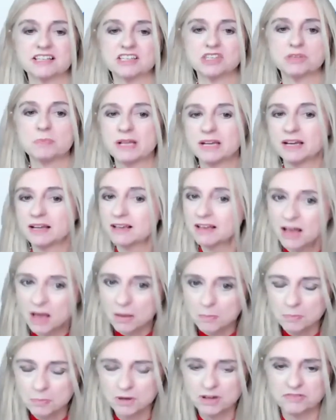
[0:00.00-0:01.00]
There's been a
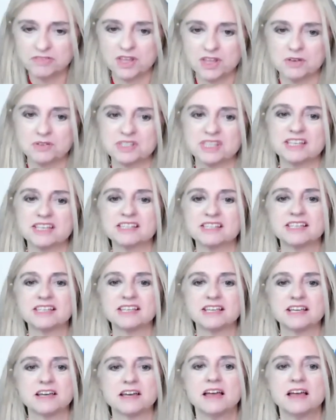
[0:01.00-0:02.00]
couple of those this
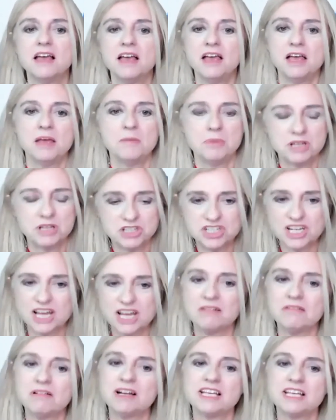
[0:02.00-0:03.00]
year, but
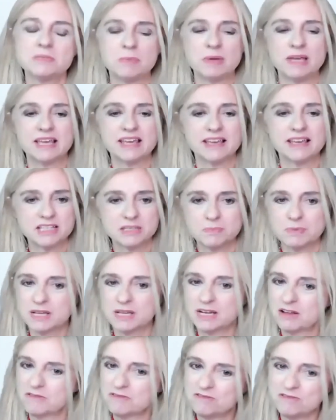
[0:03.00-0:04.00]
generally speaking, it's
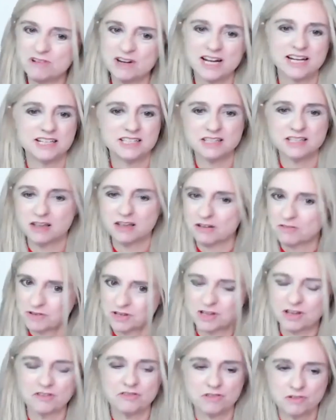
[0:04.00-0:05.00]
been a really tough
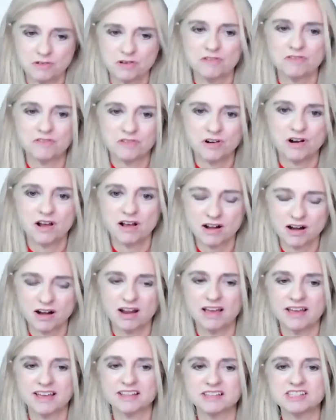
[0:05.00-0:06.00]
year for, for our
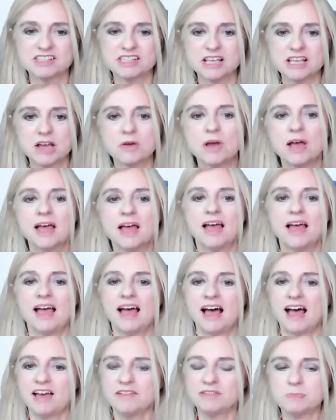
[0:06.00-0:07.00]
clients. So
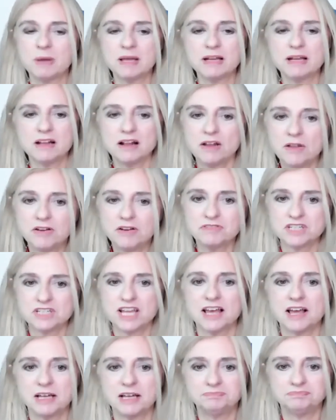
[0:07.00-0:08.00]
I've spent a lot of
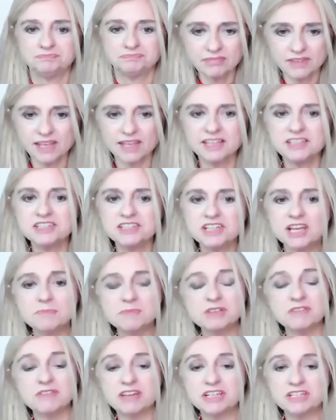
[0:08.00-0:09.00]
time in
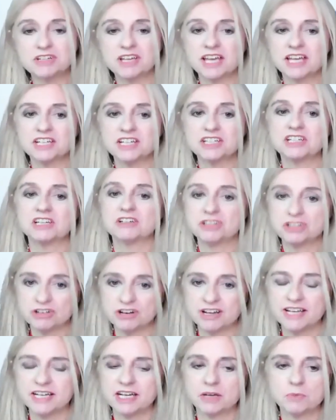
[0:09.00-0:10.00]
terms of education and
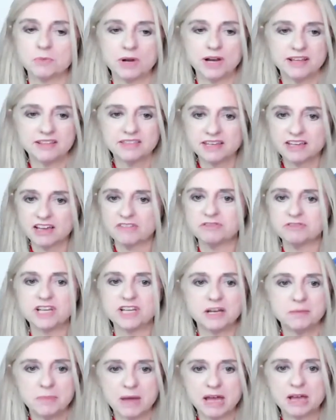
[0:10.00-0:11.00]
training. Well, I think I've
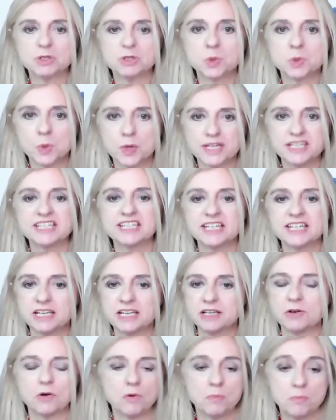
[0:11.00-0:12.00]
done about
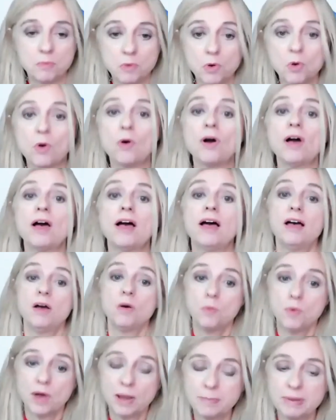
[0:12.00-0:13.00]
20 or more
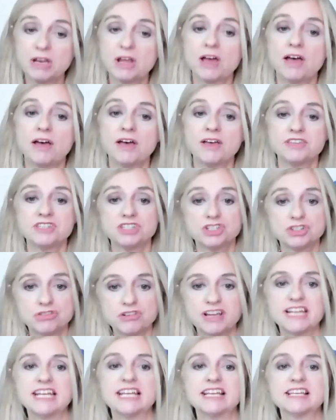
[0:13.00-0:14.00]
webinars,
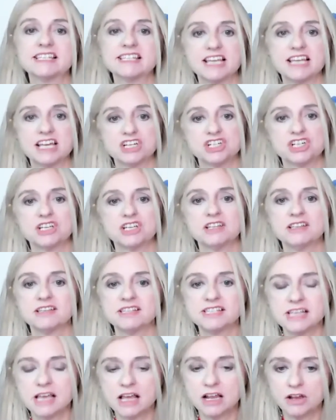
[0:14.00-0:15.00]
training
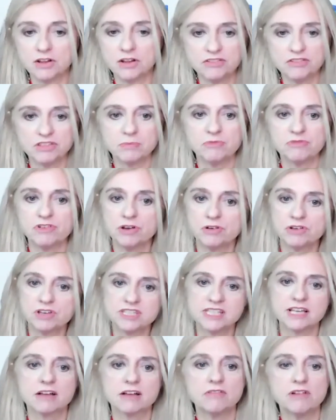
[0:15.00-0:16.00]
sessions, a lot of them
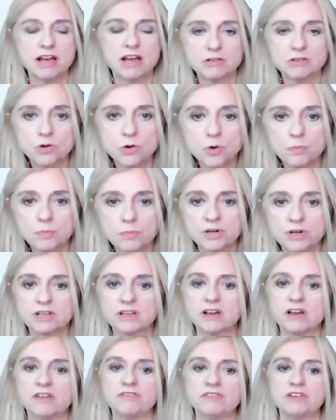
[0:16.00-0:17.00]
focusing around
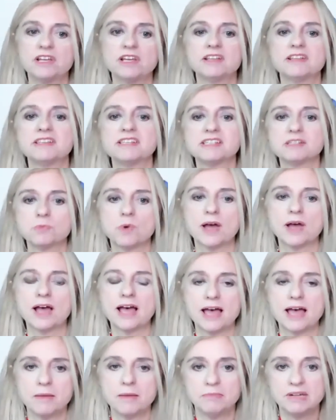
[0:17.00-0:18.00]
corporate governance,
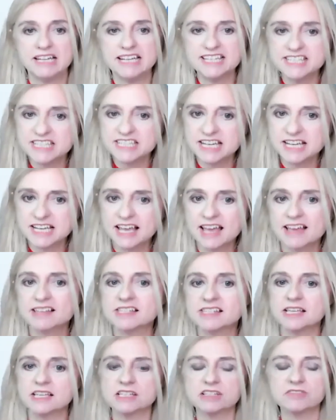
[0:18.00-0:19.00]
um, listing
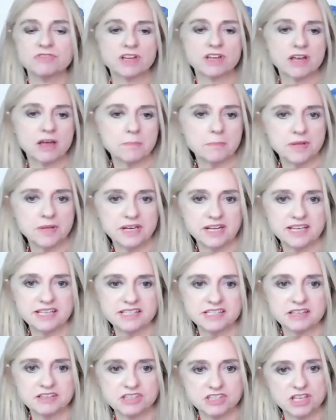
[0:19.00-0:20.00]
exits for
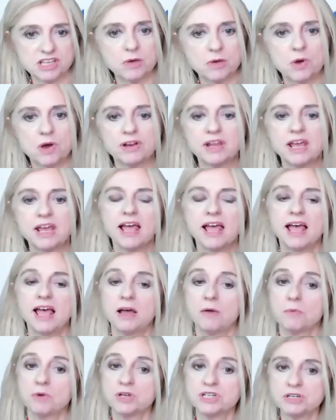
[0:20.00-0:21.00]
companies, and so on
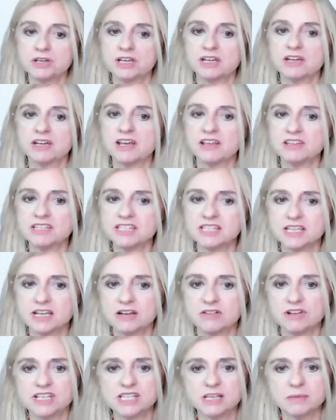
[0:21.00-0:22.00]
we're doing another
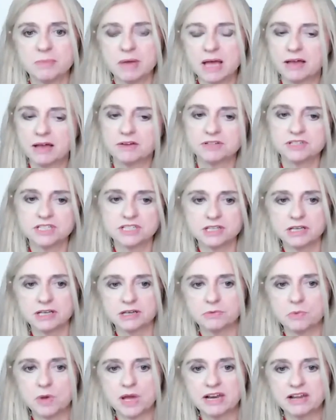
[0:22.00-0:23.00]
series about
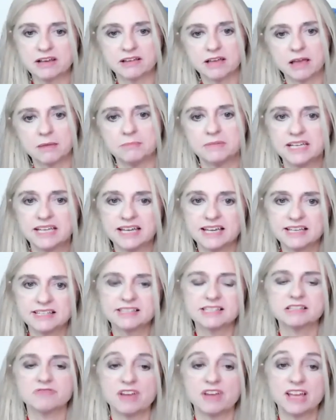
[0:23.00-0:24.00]
the when a company
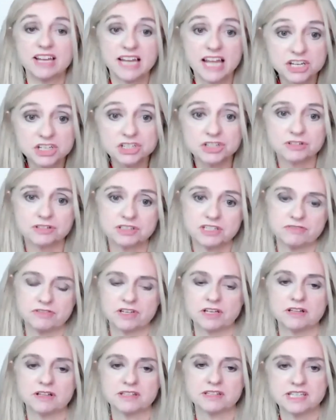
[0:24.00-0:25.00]
hits financial
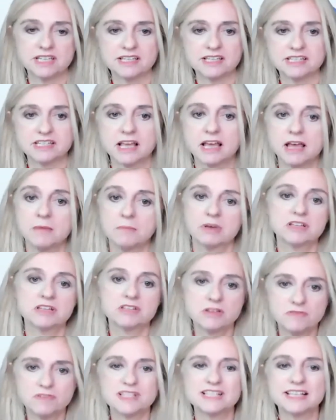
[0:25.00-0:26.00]
difficulties
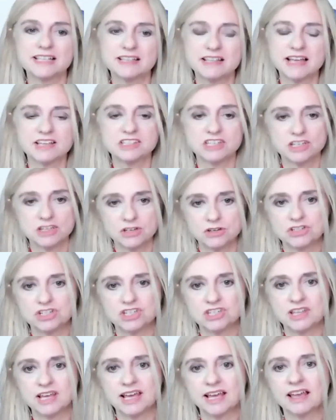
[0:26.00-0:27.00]
because obviously that's a
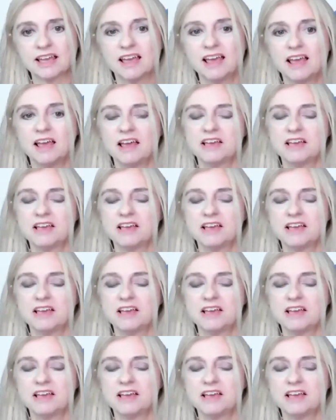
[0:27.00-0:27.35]
huge thing.